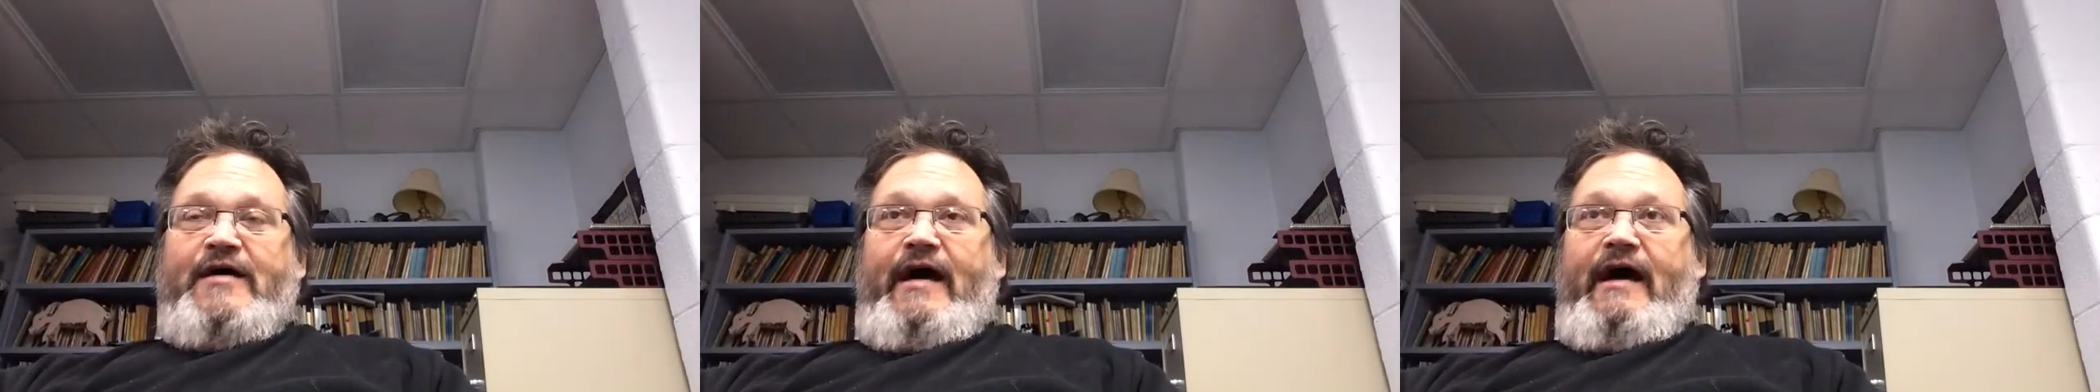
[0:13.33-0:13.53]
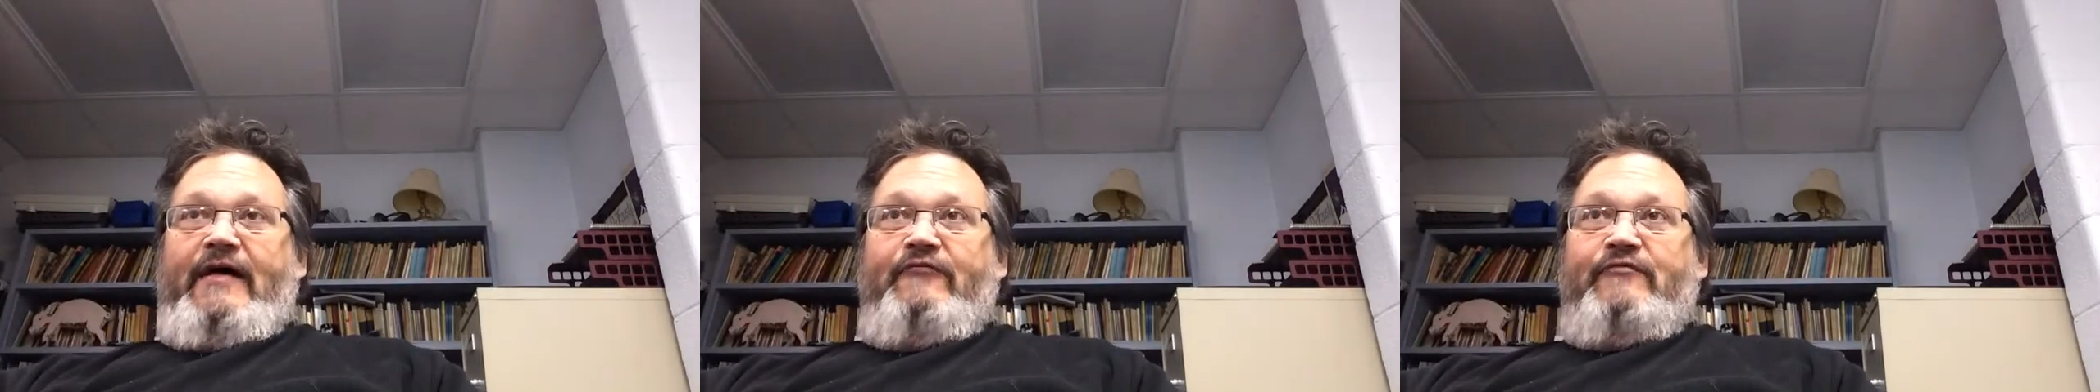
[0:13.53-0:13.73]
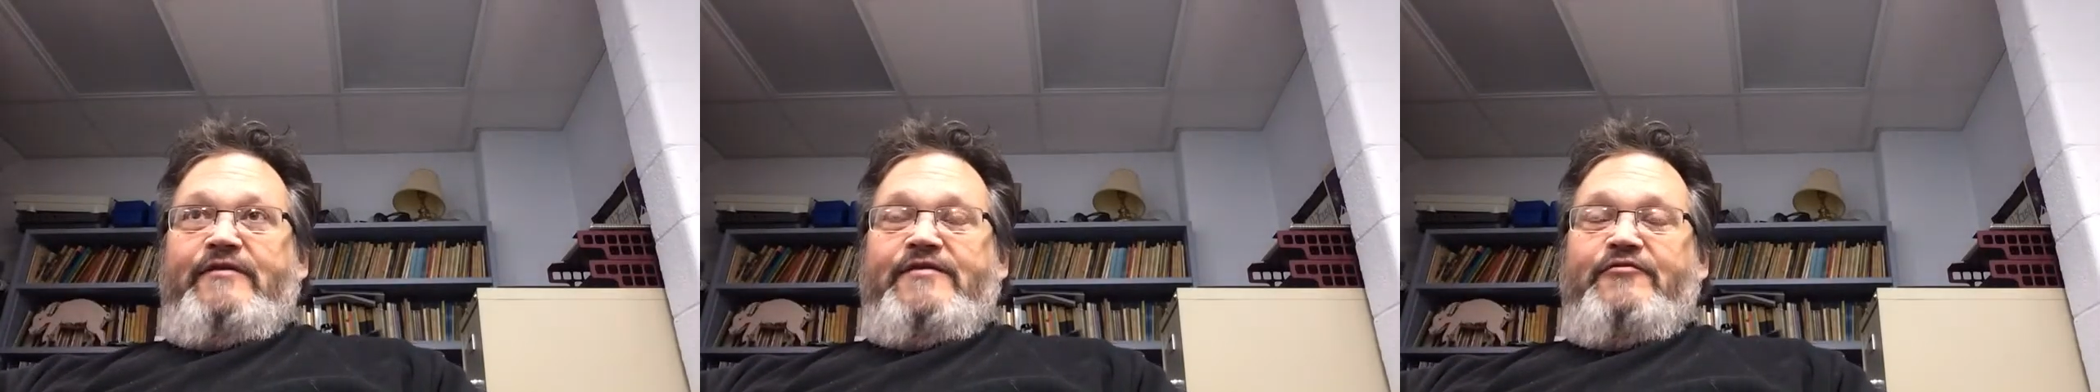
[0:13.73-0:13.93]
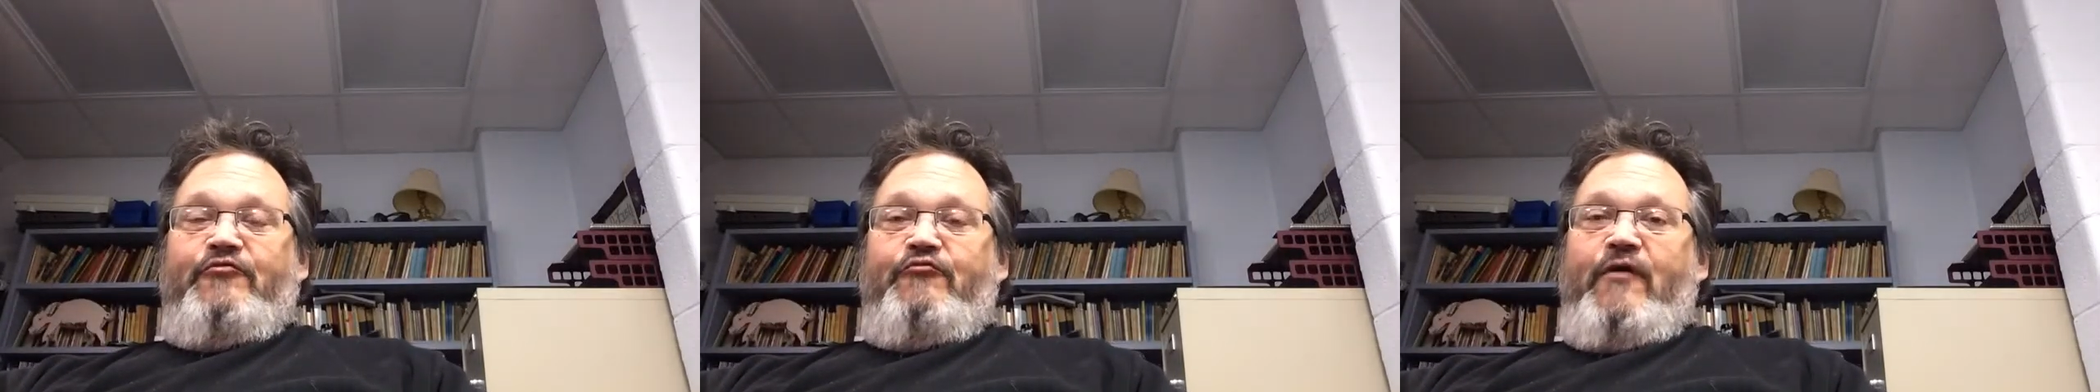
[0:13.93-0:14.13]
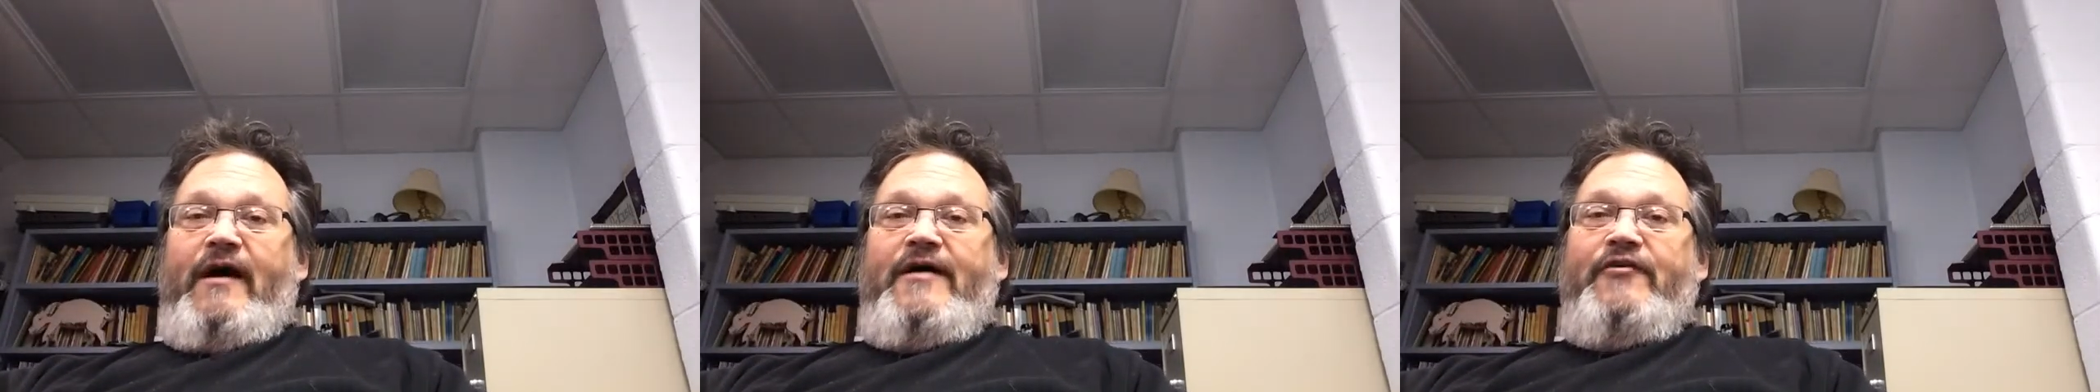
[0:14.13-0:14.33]
I was the
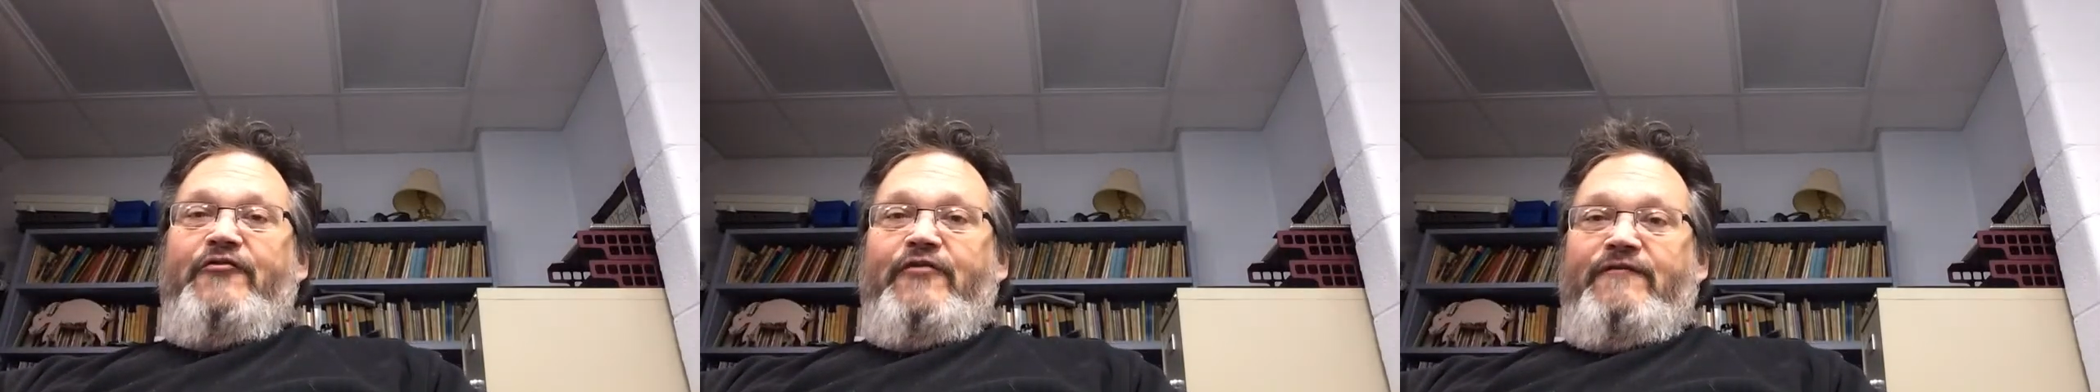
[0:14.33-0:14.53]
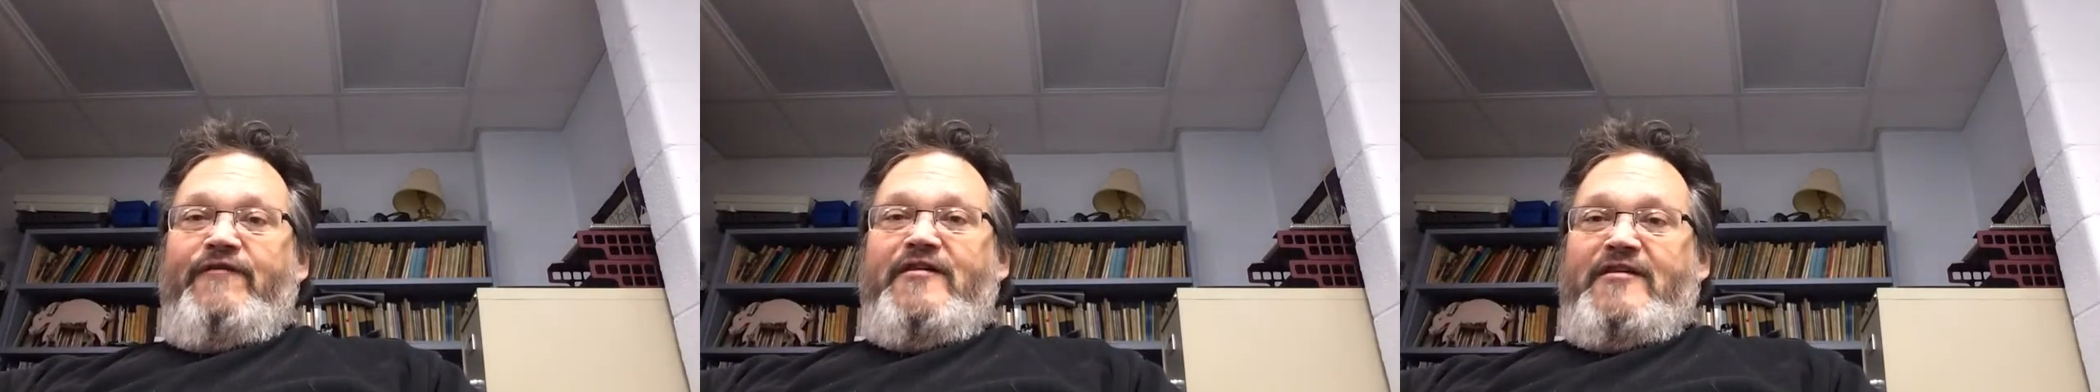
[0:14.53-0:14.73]
writer of the